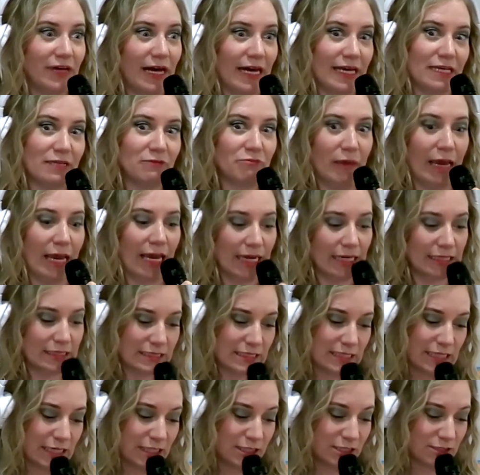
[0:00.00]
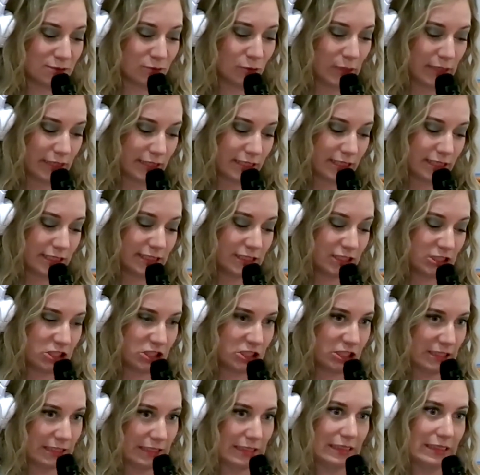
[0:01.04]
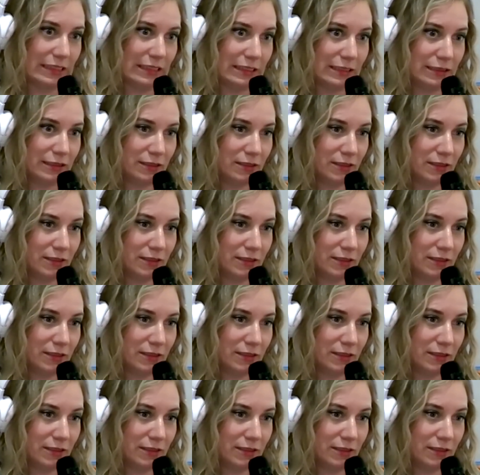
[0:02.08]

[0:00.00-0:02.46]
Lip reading: fucking mind, and I just wanted you to chill.